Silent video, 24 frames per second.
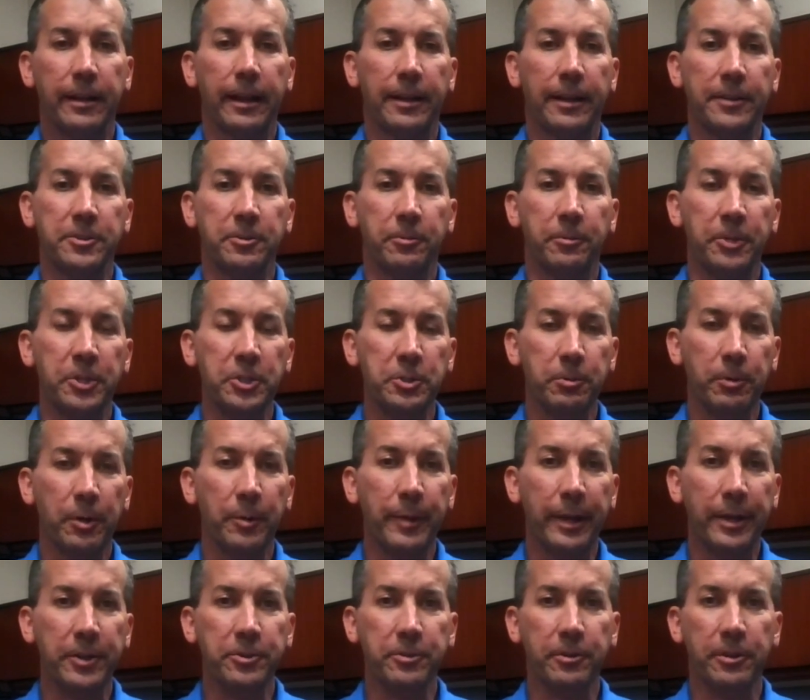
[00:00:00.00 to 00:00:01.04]
And so we just want to
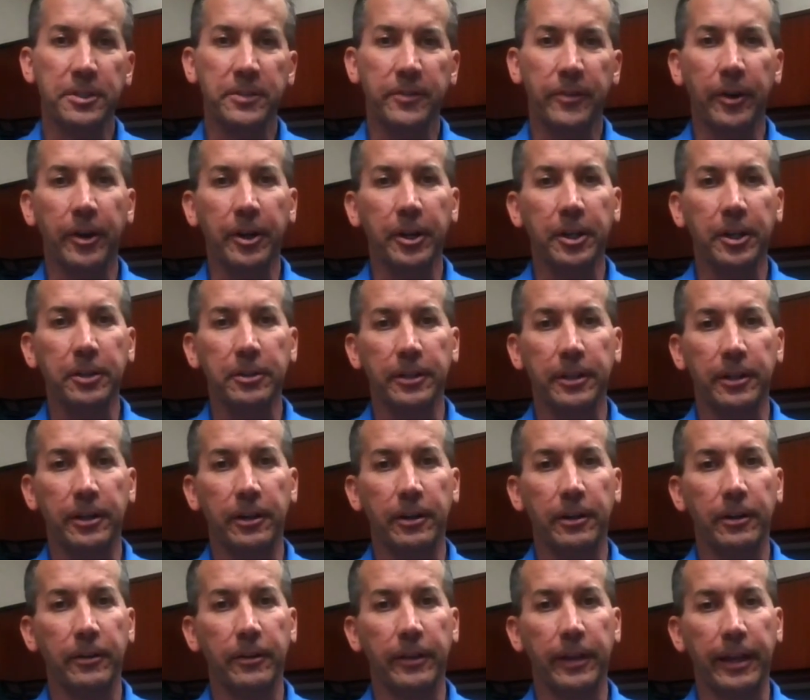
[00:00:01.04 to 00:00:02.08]
make sure it's very
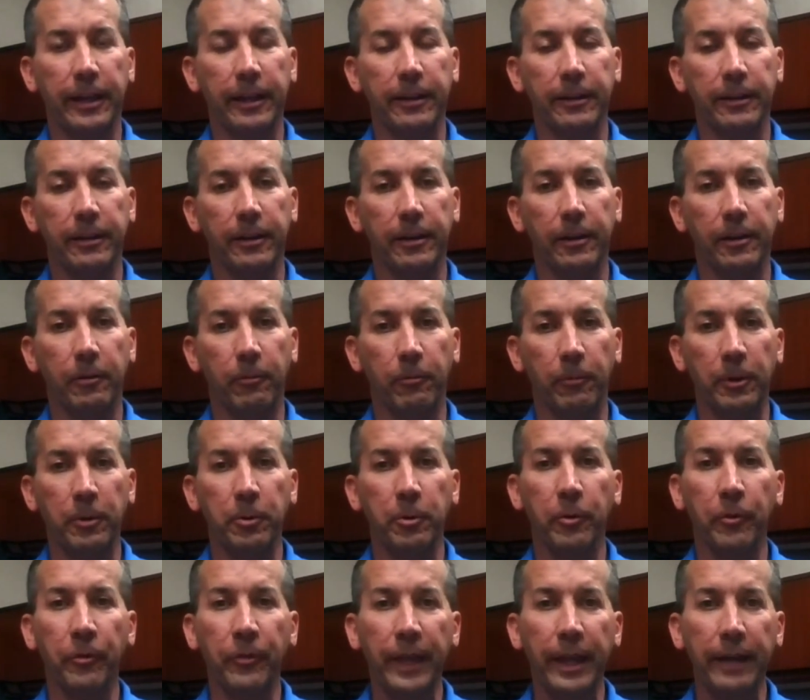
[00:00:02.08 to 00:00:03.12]
clear that we
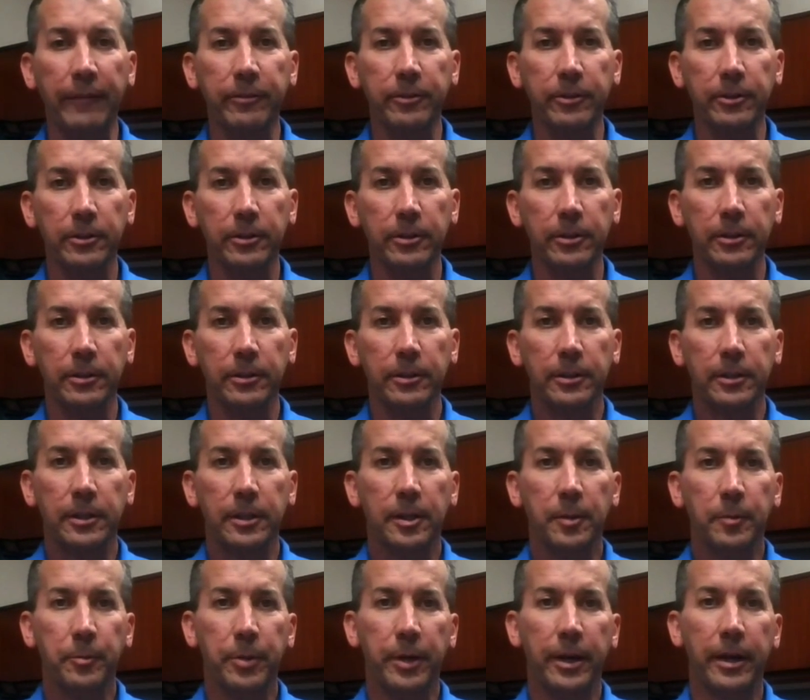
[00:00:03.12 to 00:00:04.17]
will never
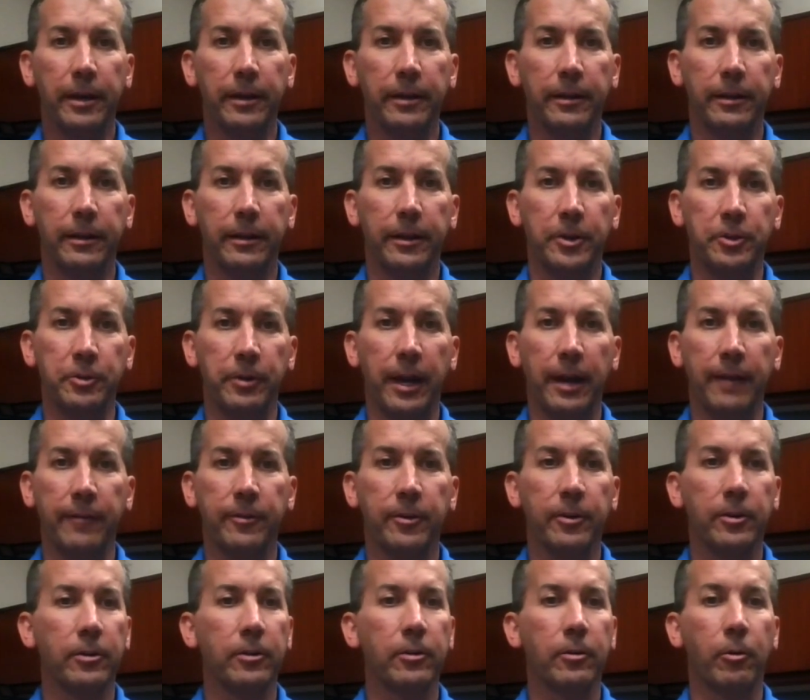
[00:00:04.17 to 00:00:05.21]
put a
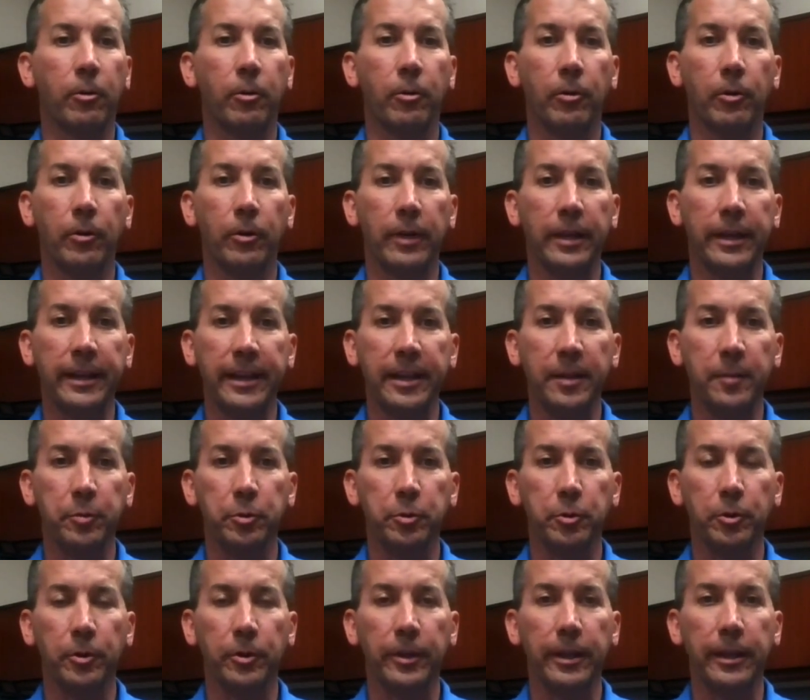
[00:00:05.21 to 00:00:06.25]
driver or any
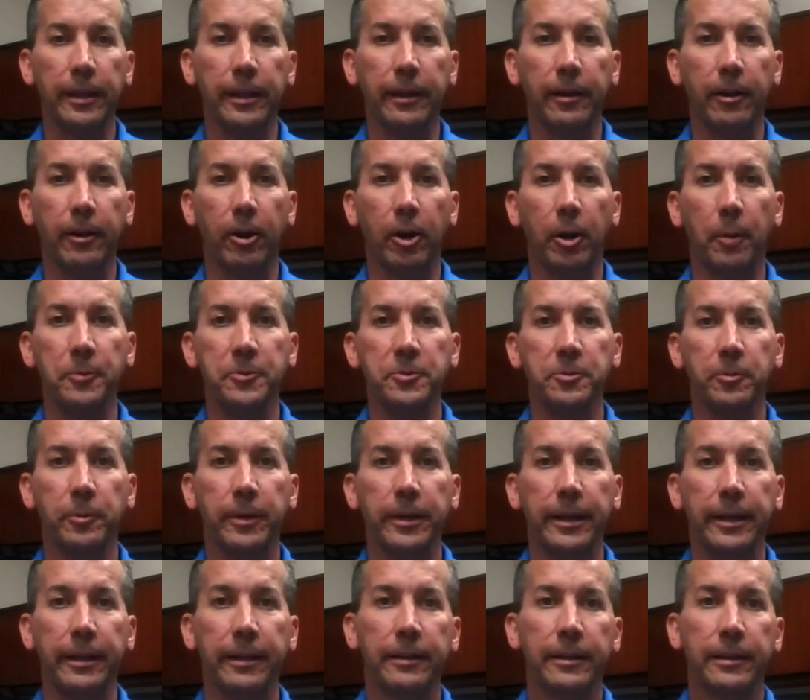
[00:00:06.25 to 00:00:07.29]
employee in harm's
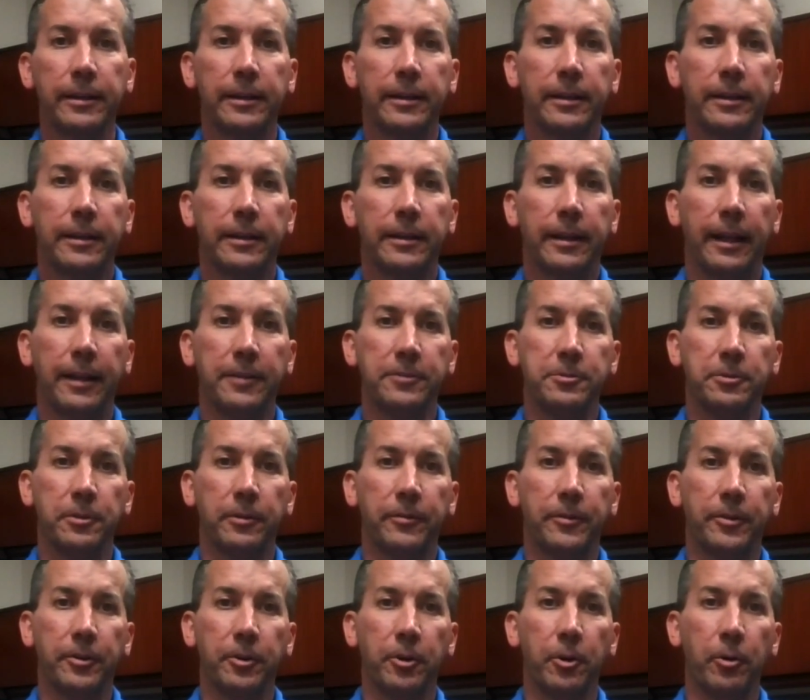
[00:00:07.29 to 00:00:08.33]
way. And so
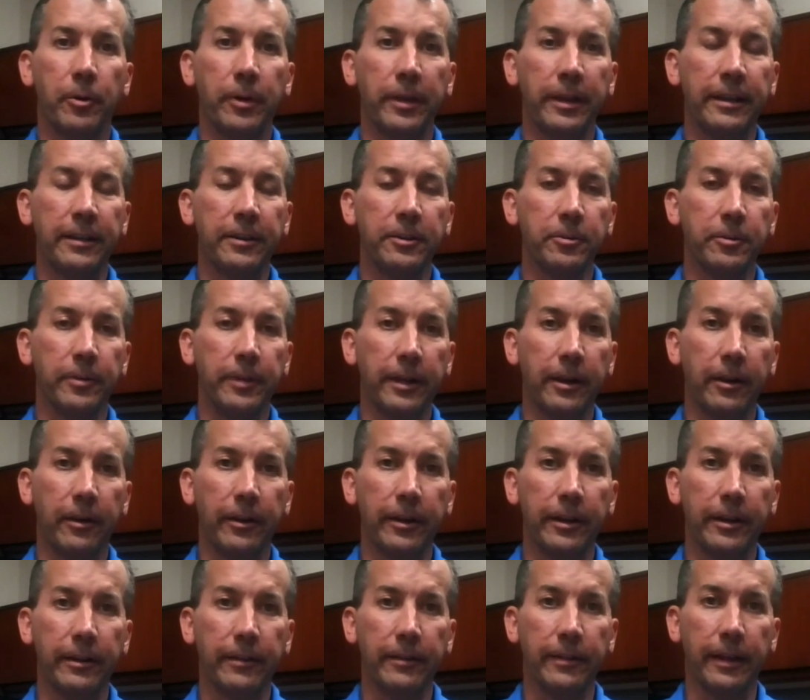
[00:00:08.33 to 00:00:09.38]
if you're going into an
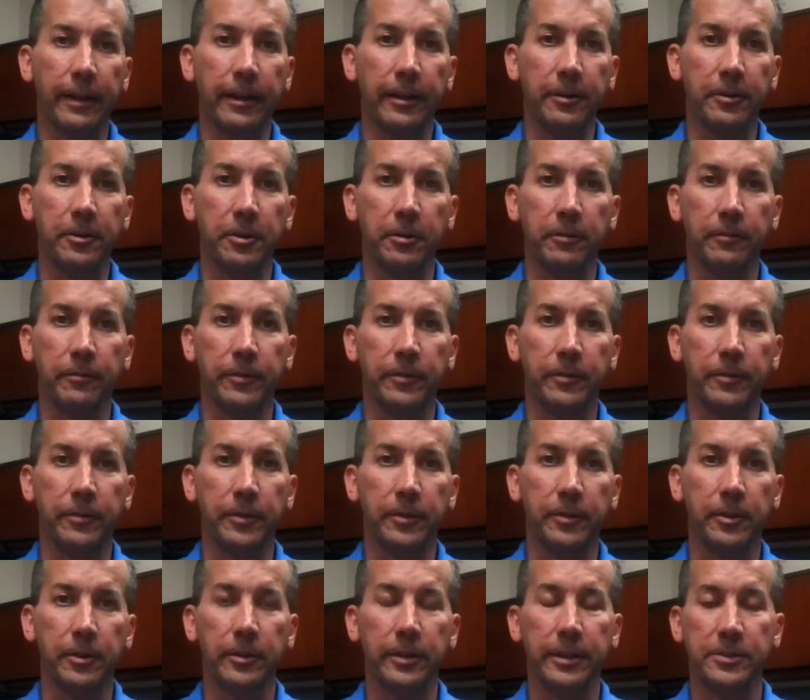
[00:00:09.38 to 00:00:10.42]
area that you don't
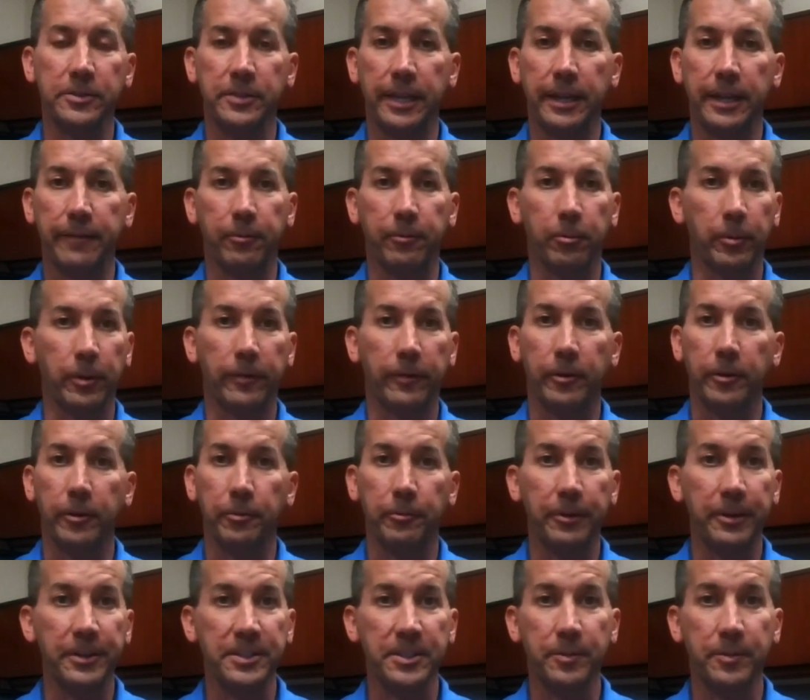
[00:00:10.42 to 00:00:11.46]
feel is safe, whatever the
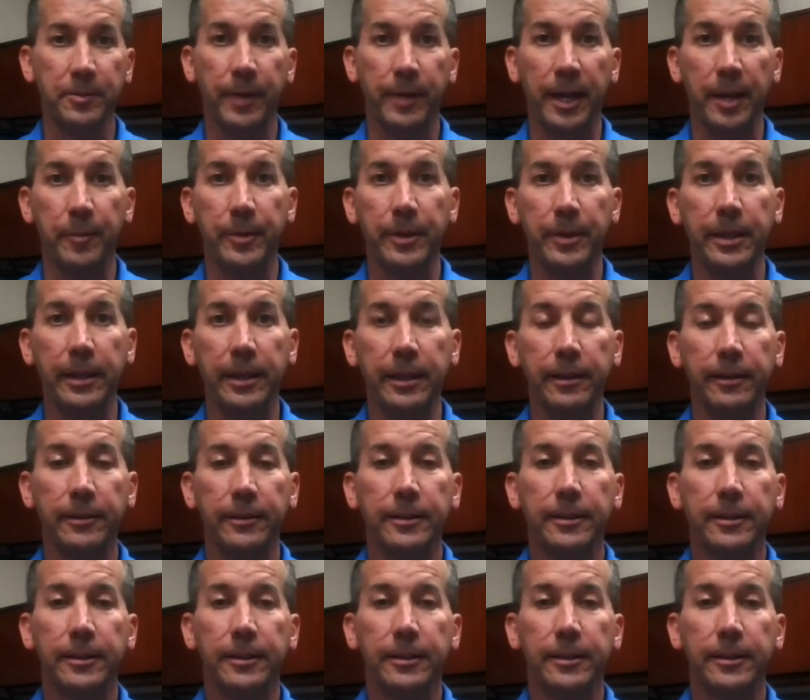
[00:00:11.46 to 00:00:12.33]
reason might be,